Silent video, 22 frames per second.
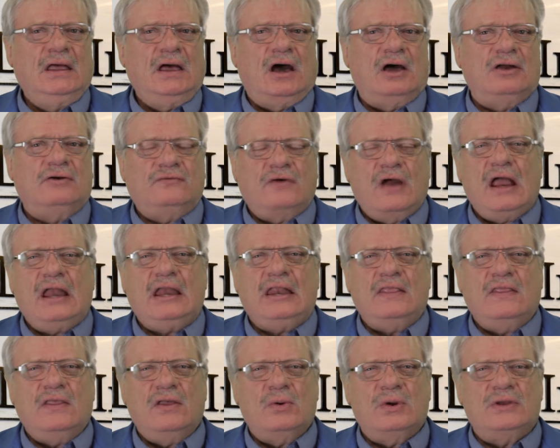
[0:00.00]
On Friday,
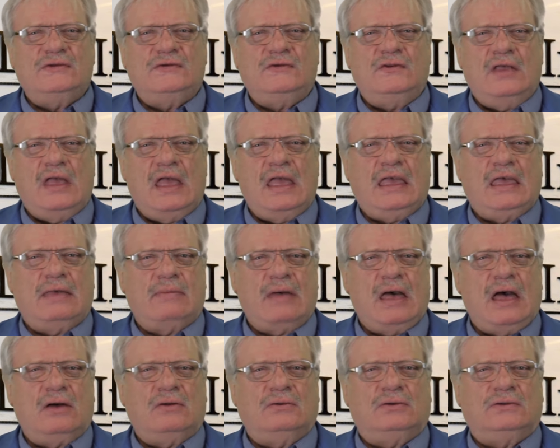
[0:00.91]
the USDA came
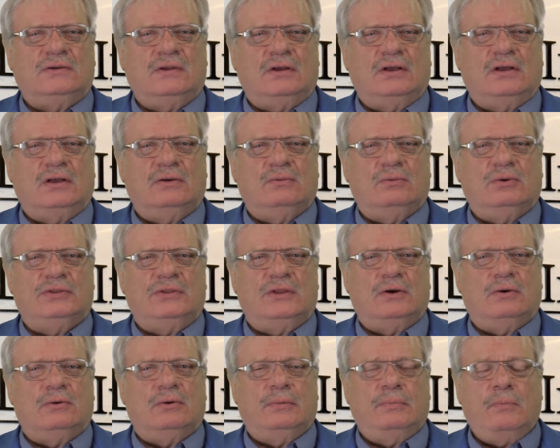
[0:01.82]
out with
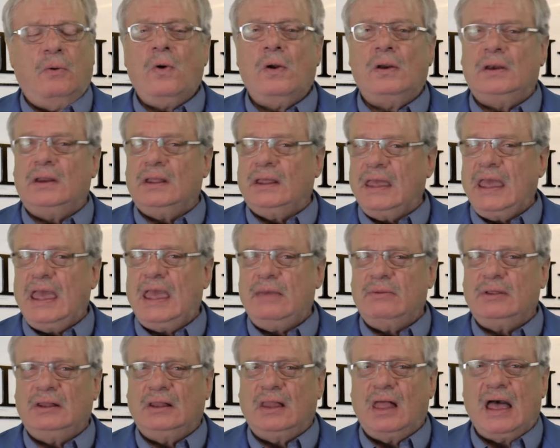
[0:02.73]
their report, and it
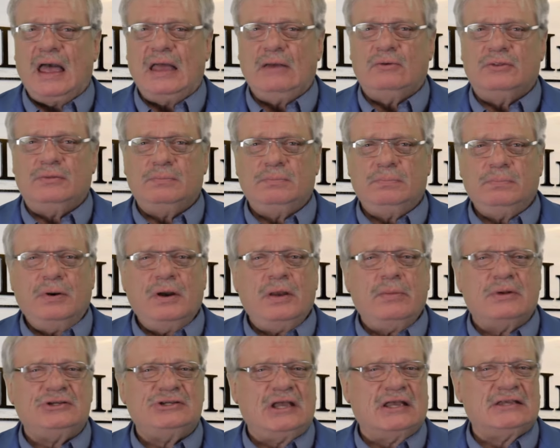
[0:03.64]
came in line with
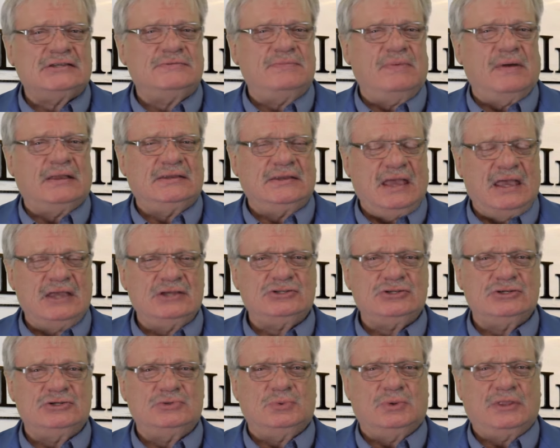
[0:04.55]
pretty much
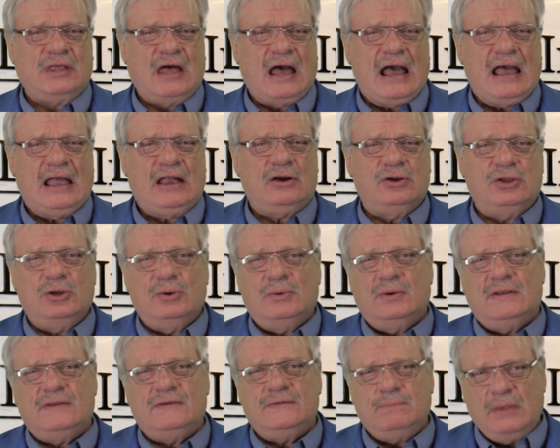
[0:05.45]
expectations with higher U.S.